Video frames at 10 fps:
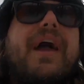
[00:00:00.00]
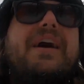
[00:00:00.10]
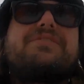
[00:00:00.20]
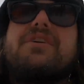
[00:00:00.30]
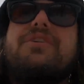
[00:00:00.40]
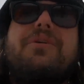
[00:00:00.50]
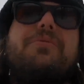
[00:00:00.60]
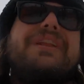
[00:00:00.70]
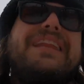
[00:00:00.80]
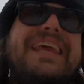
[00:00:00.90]
guys, you
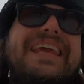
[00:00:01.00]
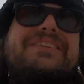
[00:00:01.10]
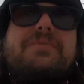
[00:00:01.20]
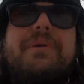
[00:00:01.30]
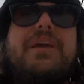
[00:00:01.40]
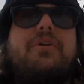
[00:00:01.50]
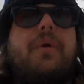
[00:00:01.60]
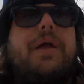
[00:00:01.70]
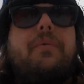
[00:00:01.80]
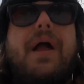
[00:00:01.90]
don't need to be a
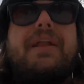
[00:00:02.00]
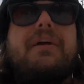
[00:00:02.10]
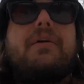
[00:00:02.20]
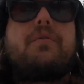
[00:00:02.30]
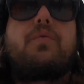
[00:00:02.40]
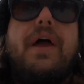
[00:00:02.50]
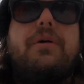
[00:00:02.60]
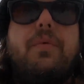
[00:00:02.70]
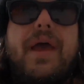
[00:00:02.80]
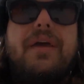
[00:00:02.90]
great writer
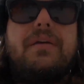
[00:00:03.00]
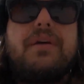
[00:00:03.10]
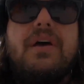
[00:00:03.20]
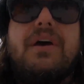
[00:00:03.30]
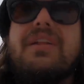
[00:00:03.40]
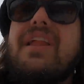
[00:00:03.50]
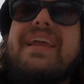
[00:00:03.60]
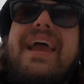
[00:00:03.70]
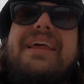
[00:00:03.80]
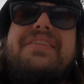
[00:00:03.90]
right away.
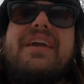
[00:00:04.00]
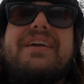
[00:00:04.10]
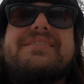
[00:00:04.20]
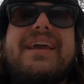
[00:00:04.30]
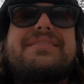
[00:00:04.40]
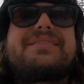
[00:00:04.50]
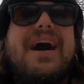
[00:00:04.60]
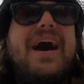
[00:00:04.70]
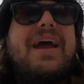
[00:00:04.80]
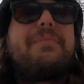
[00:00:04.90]
Like anything, it takes
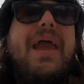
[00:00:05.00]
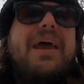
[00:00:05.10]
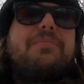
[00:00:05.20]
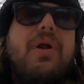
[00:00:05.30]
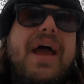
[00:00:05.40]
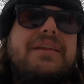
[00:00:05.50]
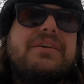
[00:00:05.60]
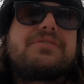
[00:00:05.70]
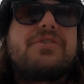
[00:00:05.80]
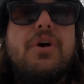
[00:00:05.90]
time and
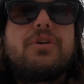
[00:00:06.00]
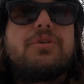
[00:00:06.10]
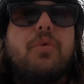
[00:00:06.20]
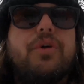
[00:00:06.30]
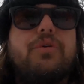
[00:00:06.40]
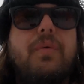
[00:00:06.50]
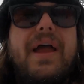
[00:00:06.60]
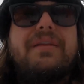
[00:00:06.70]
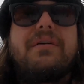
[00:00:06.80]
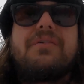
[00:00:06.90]
practice. The more you
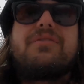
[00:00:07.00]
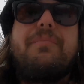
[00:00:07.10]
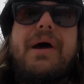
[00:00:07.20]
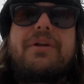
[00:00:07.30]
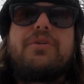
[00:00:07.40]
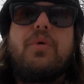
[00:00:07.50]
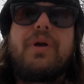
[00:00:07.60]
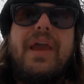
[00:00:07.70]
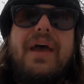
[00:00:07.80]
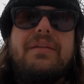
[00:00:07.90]
write, the better you
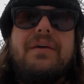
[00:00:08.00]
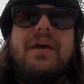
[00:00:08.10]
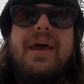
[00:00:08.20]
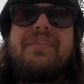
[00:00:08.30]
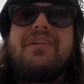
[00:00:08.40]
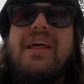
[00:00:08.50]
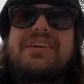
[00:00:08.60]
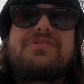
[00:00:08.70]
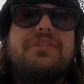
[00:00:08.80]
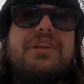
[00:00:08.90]
will get, and the
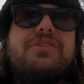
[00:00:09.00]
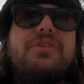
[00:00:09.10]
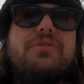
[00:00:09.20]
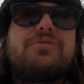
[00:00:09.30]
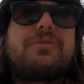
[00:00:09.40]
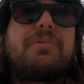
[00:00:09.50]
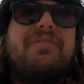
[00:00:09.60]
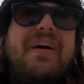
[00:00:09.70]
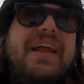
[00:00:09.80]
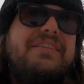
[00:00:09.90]
less you'll need to use the
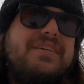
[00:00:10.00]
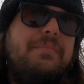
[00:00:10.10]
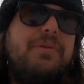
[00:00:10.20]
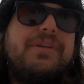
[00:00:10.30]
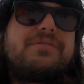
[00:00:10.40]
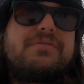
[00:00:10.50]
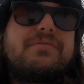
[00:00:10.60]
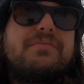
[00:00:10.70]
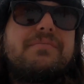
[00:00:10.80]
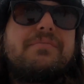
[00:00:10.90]
provided templates.